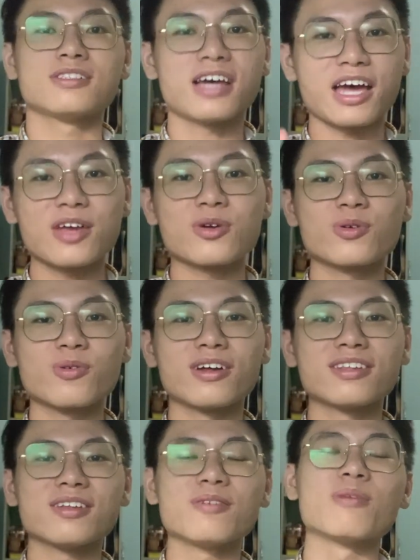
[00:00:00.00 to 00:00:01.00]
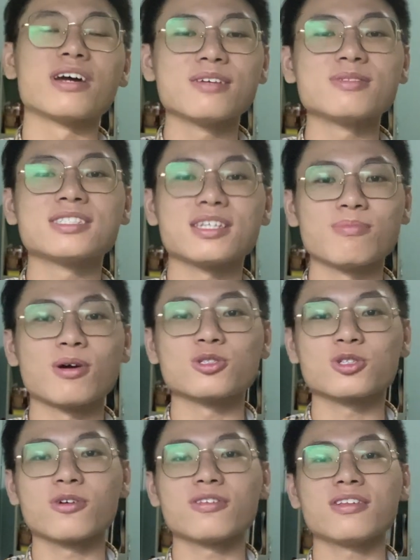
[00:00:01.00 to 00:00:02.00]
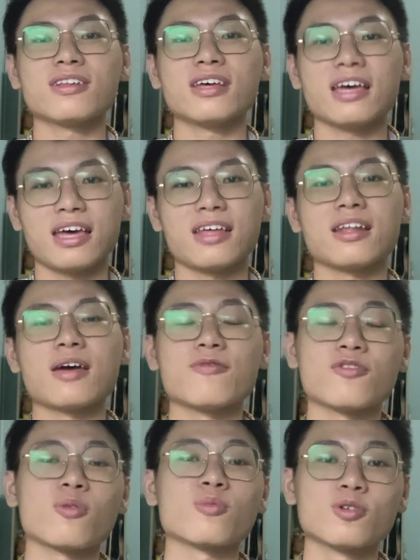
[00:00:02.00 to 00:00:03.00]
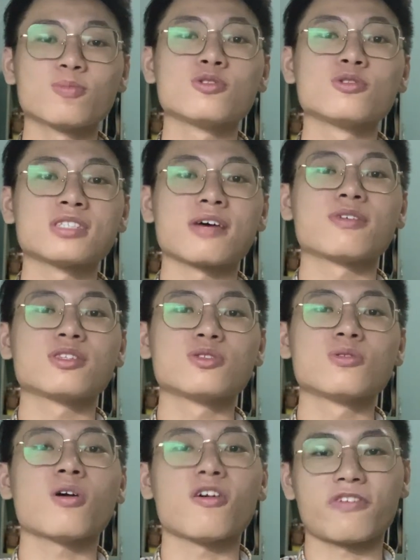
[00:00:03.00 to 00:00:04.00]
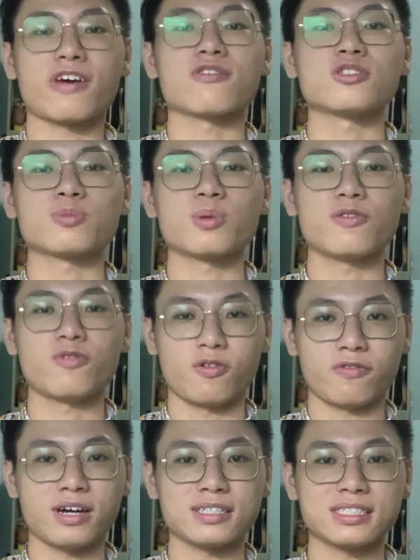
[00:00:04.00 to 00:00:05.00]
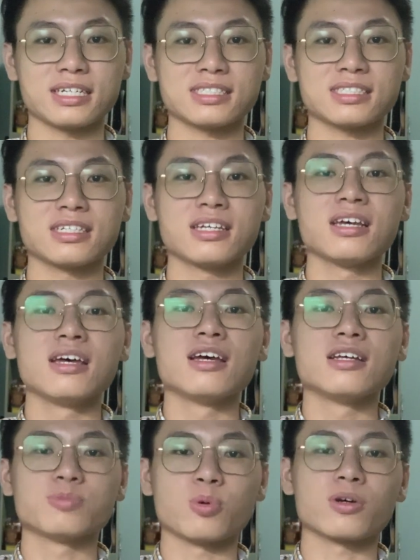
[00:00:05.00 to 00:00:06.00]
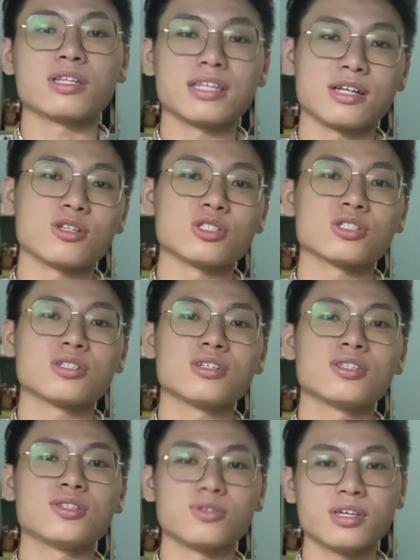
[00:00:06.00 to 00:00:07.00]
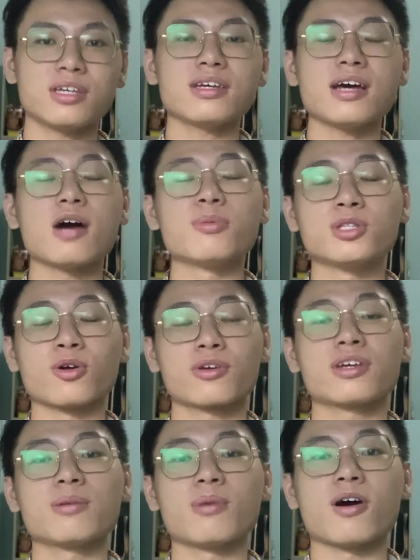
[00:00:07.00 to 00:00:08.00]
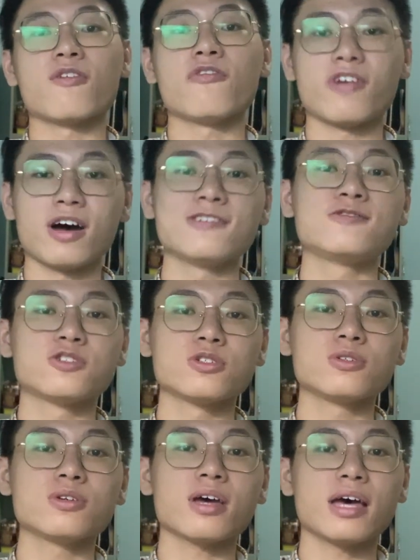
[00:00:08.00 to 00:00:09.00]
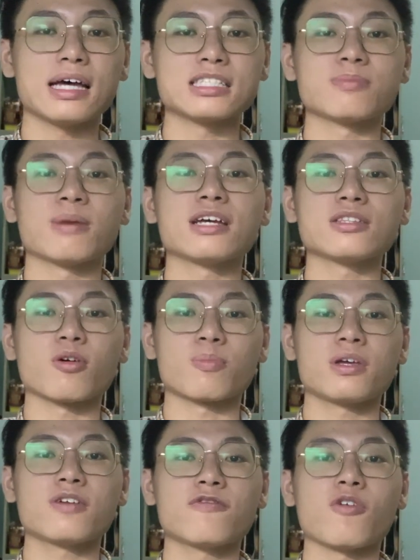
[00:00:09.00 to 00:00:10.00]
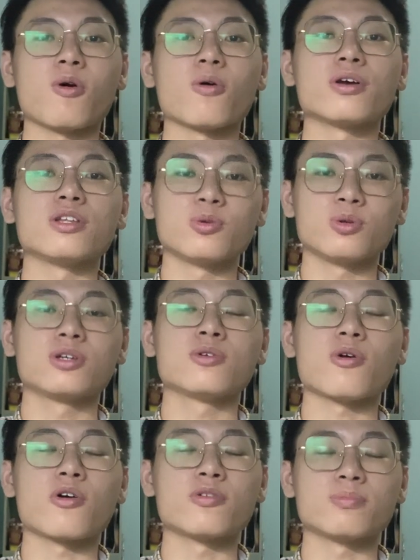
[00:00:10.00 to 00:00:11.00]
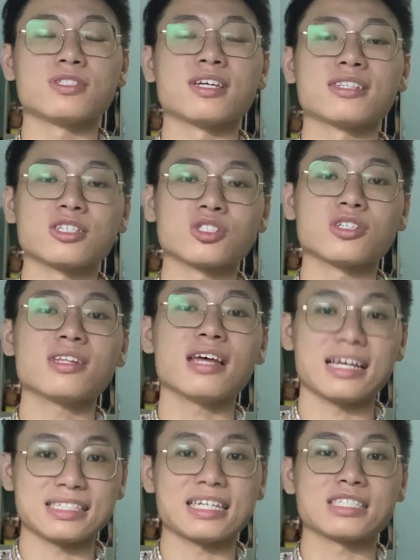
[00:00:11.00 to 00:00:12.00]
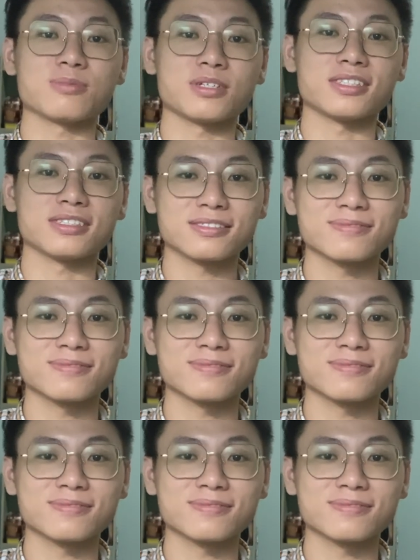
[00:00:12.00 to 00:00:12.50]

Hi everyone, my name is Tin Mao Sean and I'm from Group 272 of LHP 456 Spoken English. Today I'll be talking about 5G as my topic for individual oral presentation assessment.